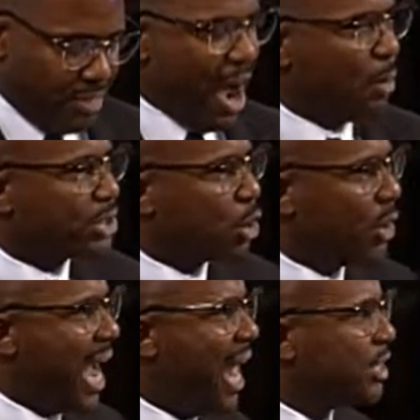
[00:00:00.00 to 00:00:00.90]
that was
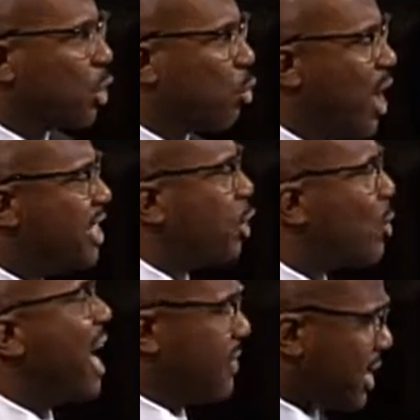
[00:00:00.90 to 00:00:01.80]
created to
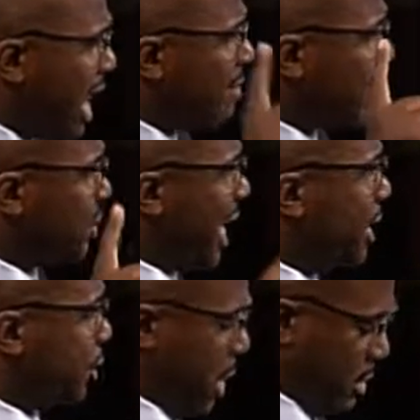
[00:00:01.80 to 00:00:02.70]
redirect the
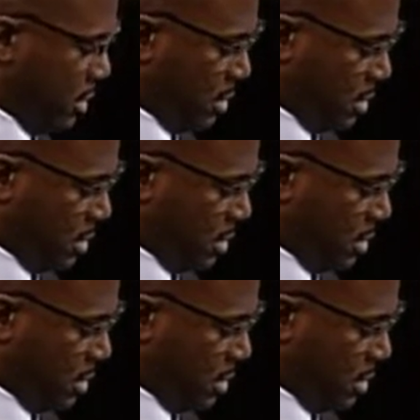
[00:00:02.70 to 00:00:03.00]
conversation,